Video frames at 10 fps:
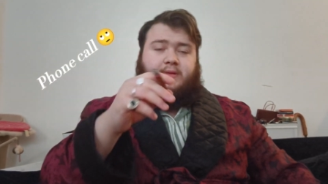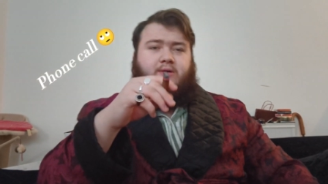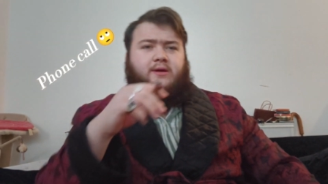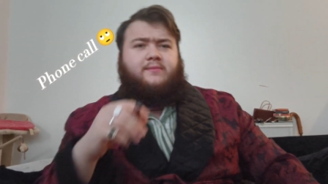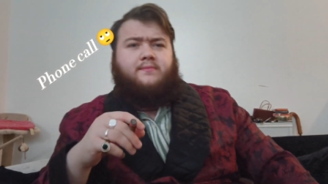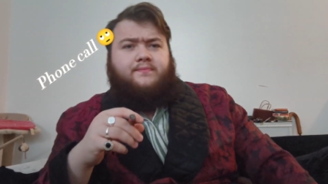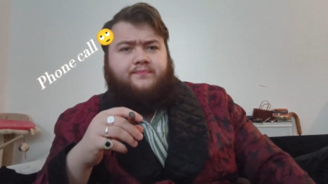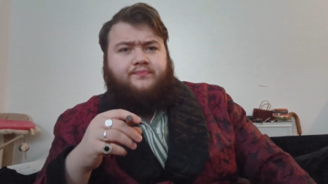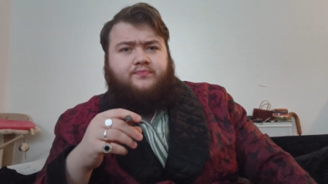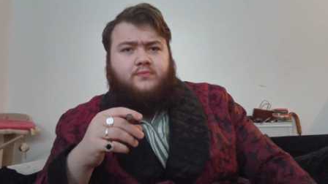about that,
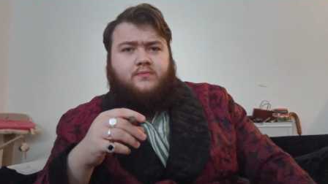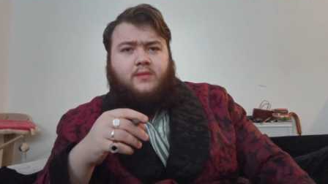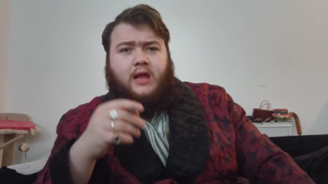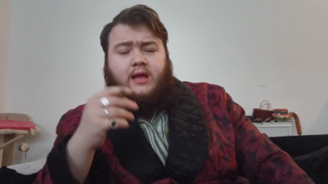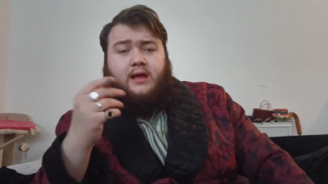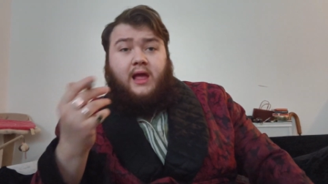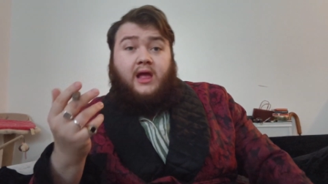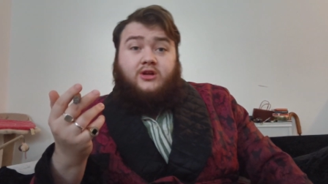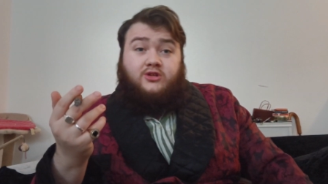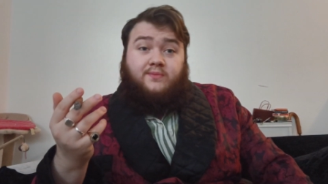
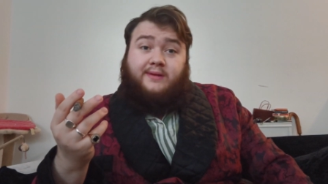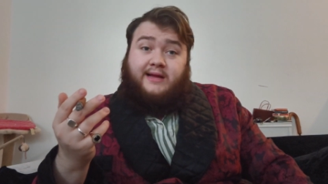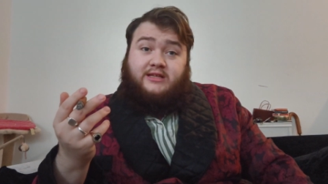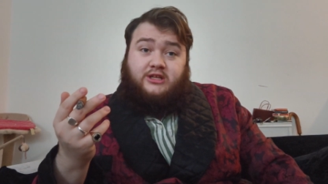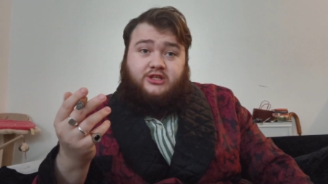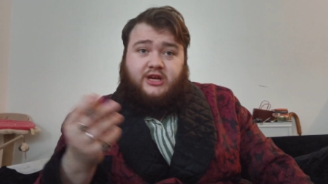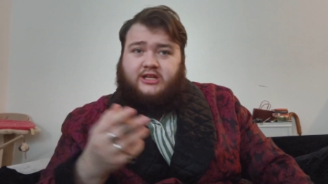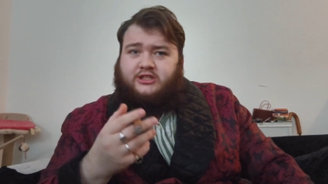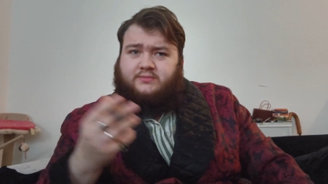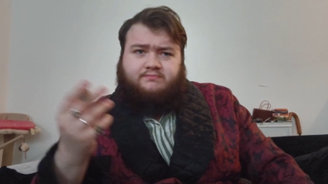some places are
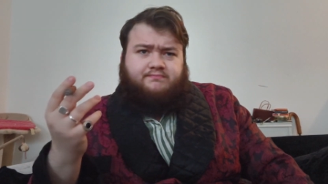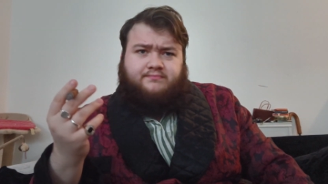charging,